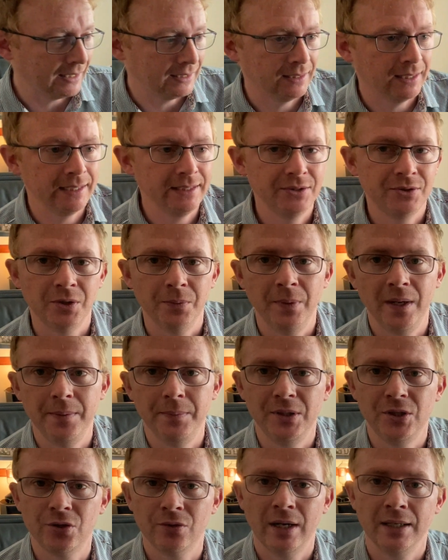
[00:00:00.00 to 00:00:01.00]
I'd like to
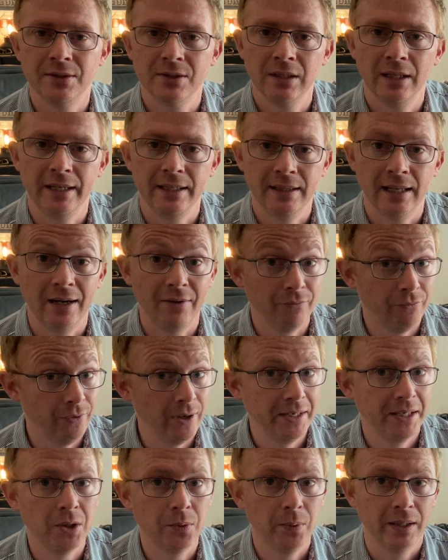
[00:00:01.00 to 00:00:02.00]
maybe translate
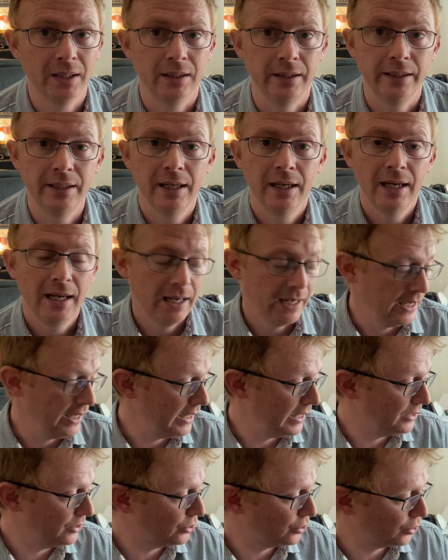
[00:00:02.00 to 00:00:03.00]
that very quickly
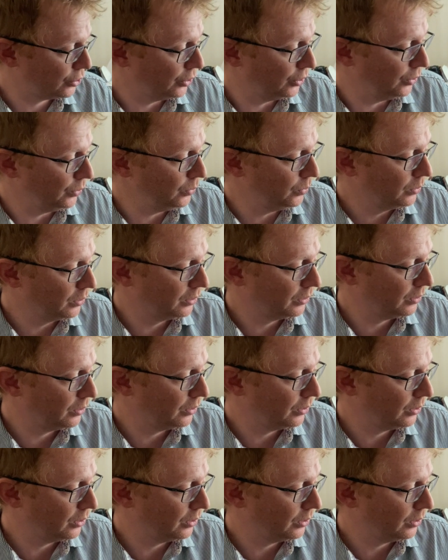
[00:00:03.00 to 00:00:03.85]
into